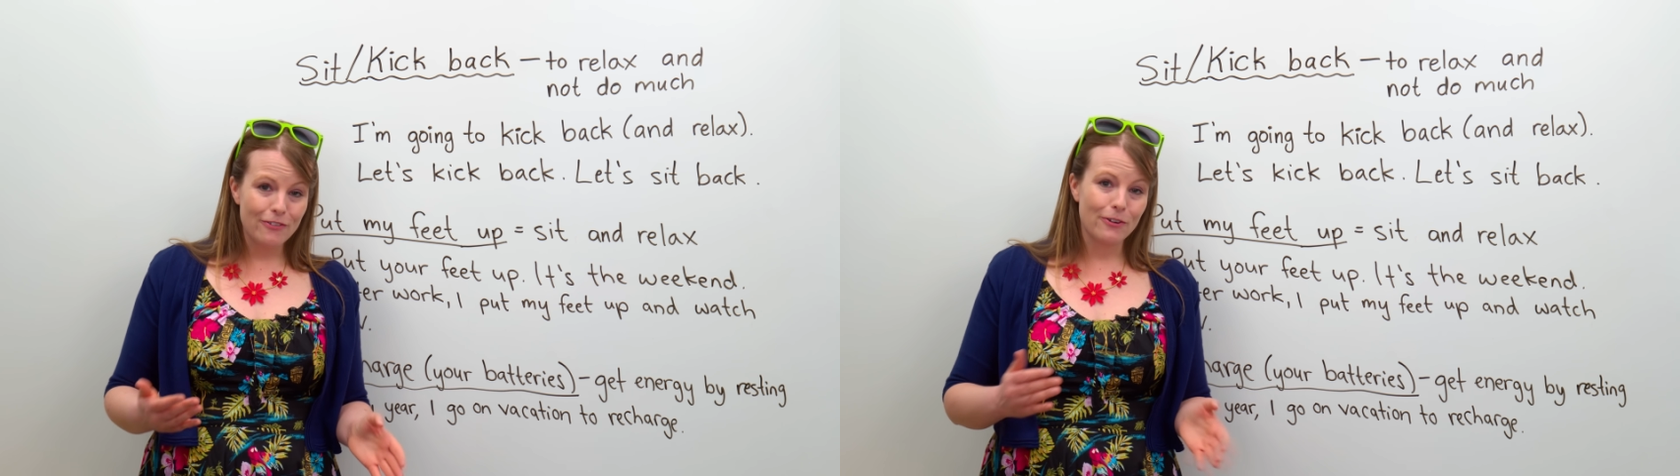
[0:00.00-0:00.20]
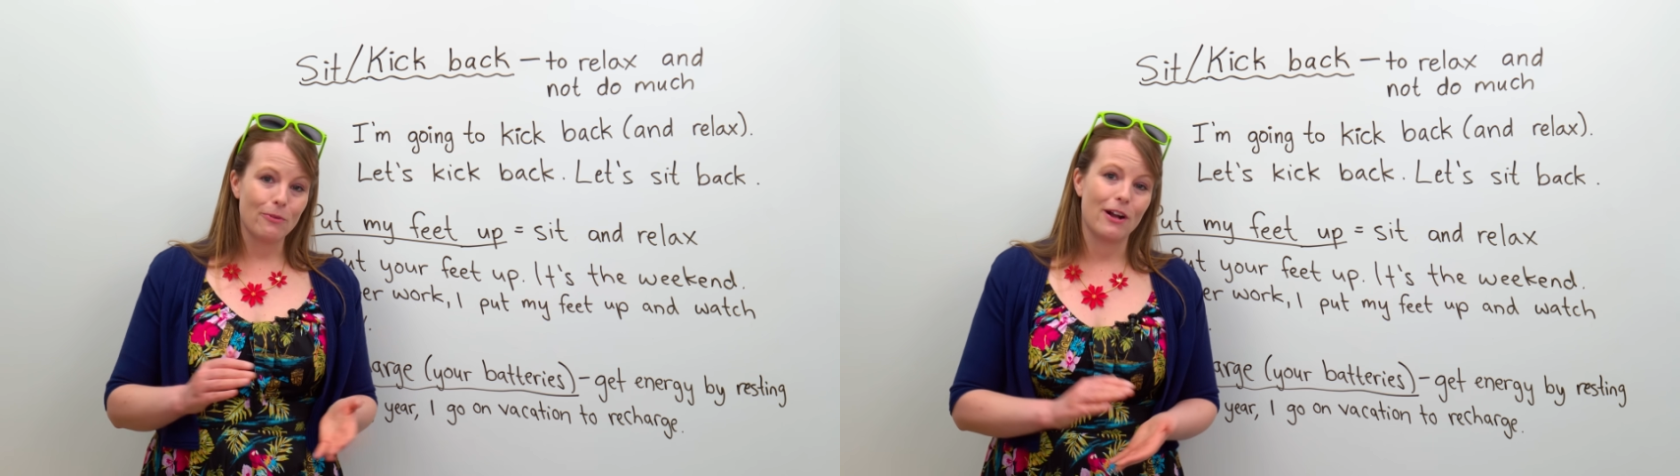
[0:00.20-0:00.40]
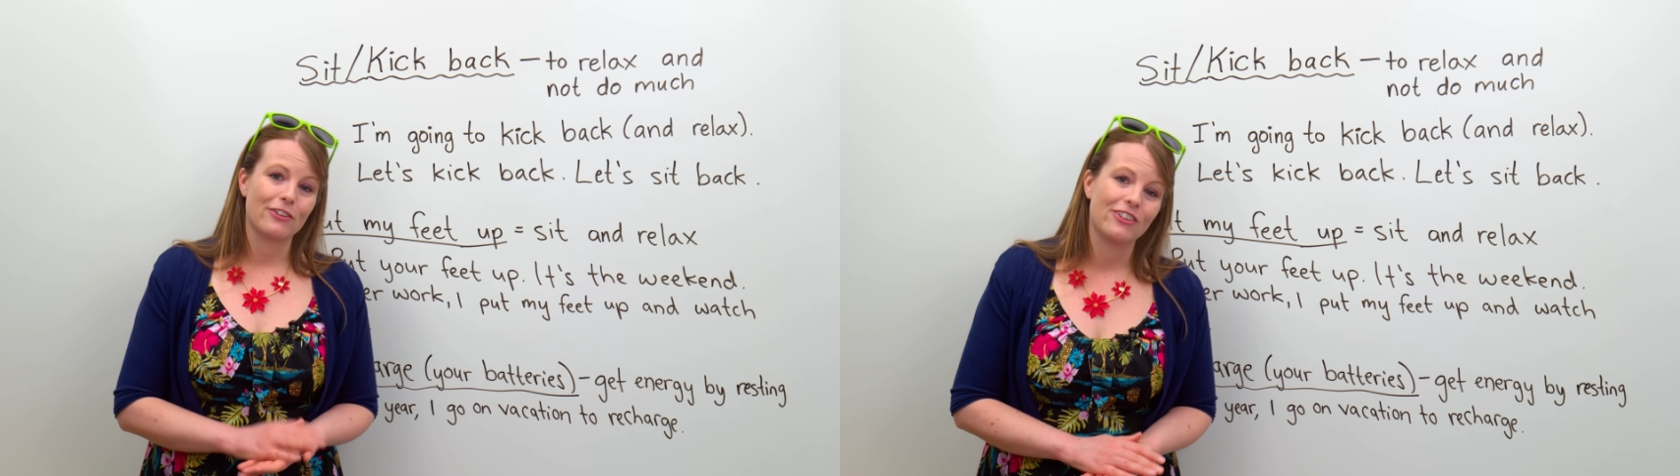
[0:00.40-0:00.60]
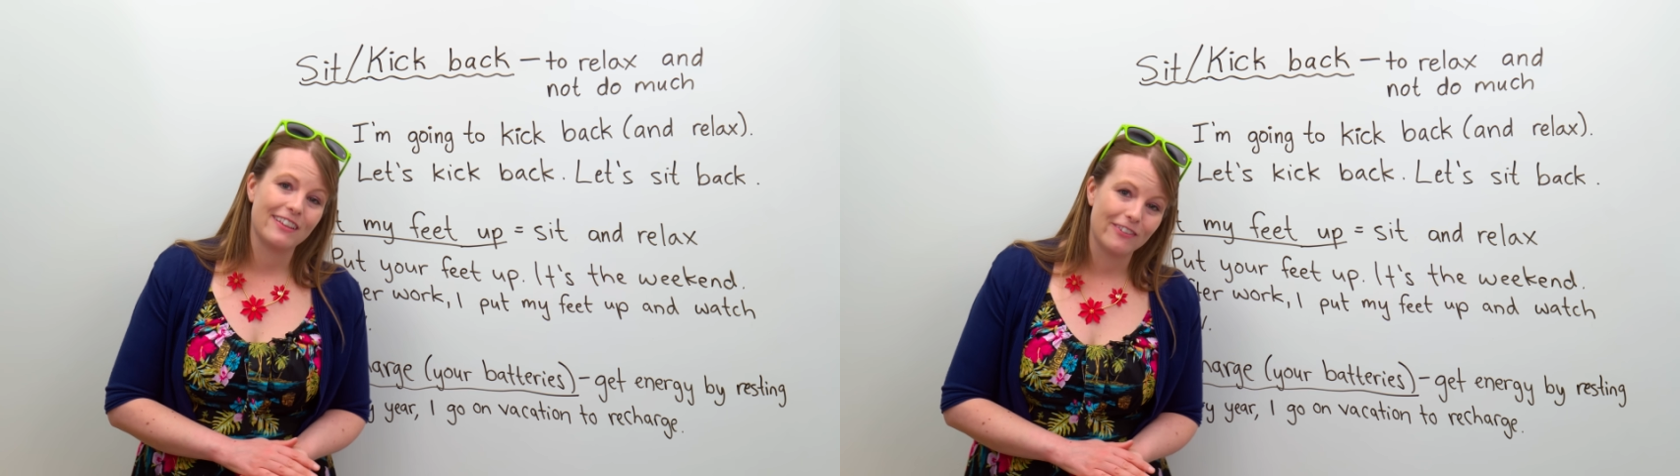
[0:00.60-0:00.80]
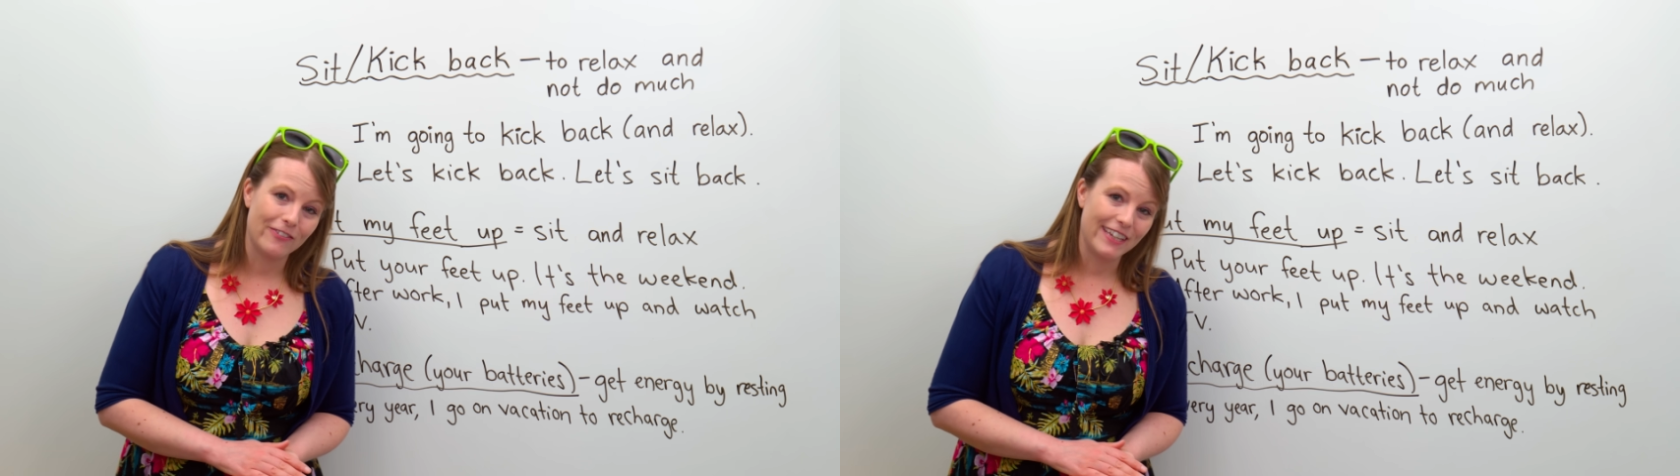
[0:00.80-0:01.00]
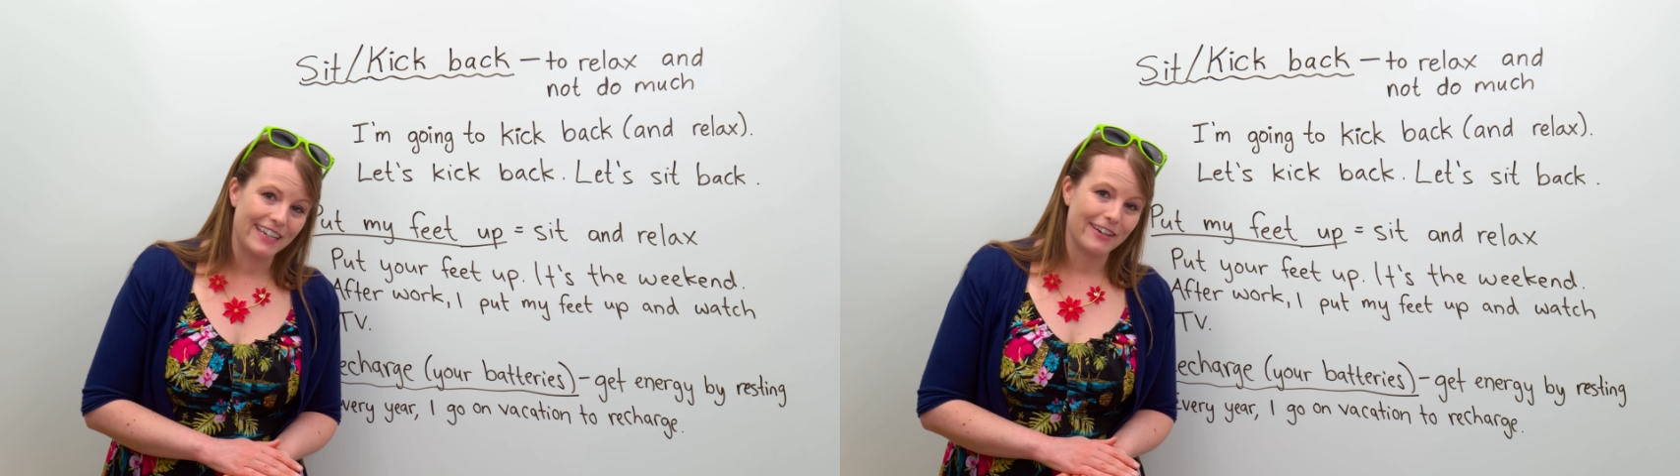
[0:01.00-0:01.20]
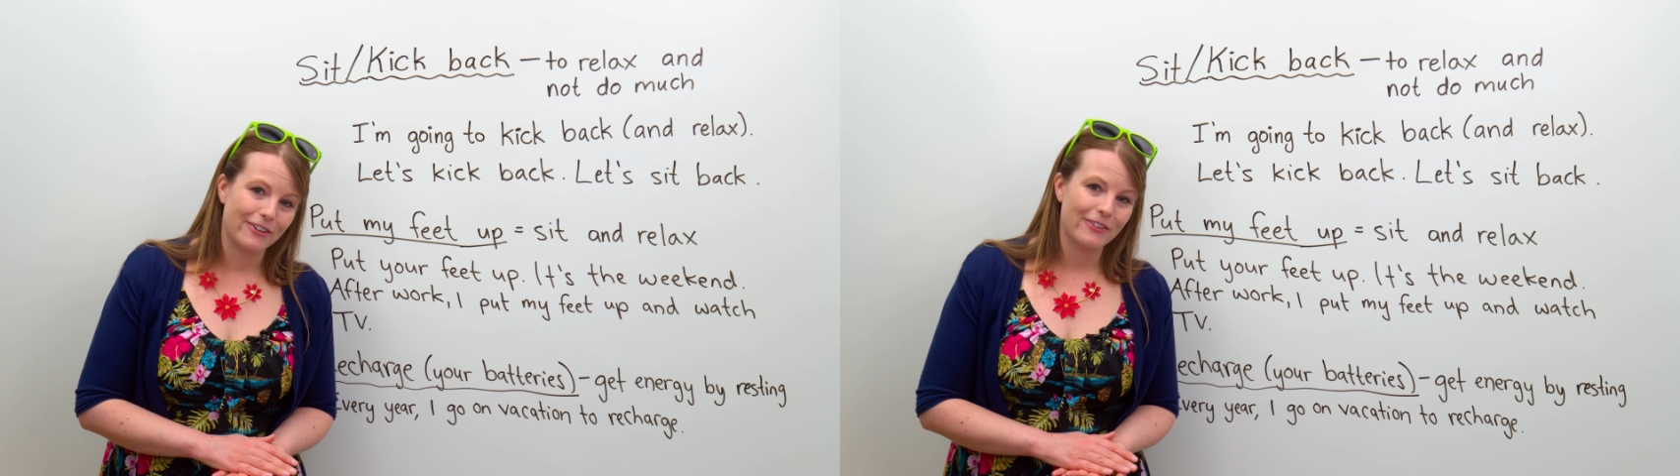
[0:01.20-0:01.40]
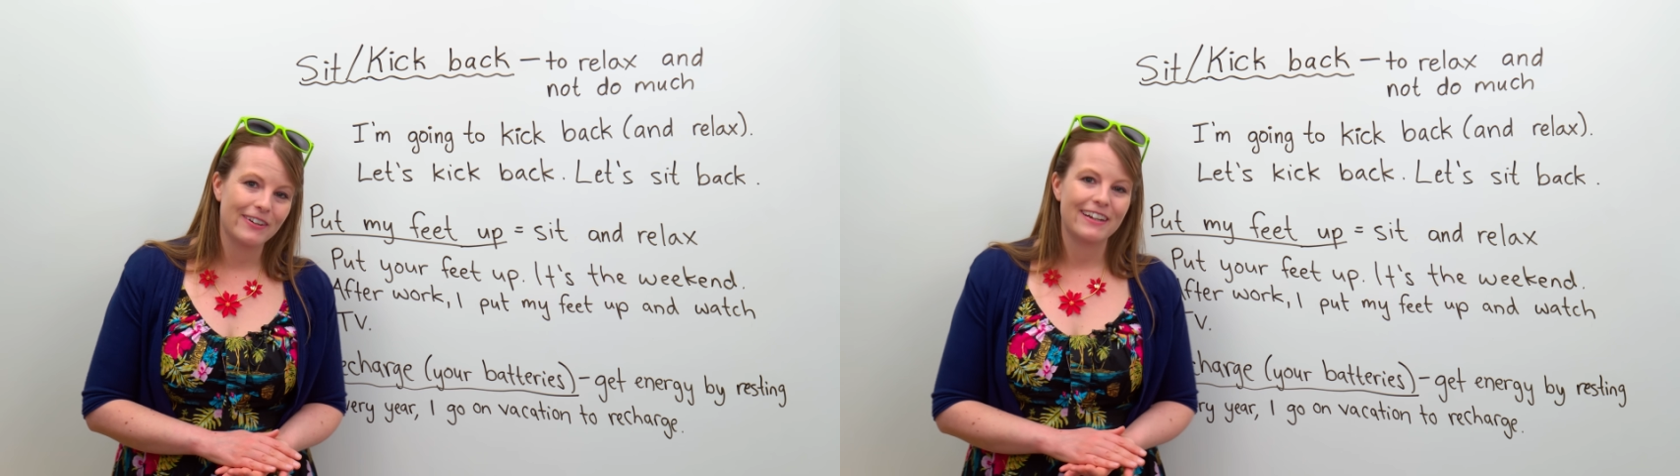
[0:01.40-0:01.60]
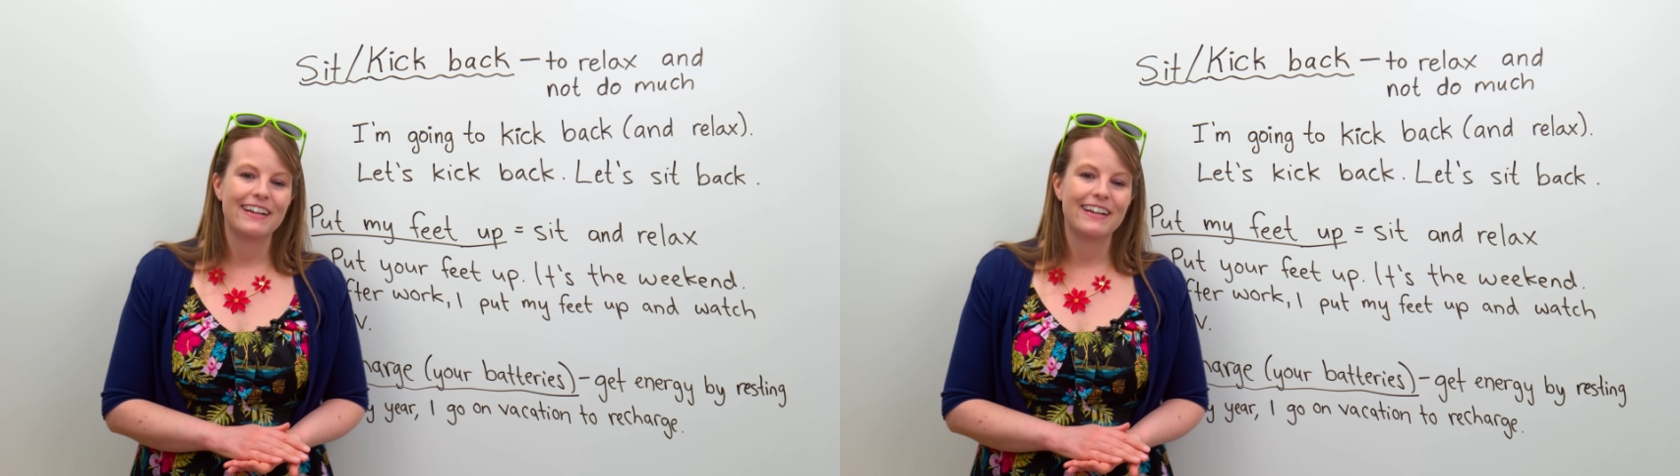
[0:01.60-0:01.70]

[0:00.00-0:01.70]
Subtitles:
for watching this video.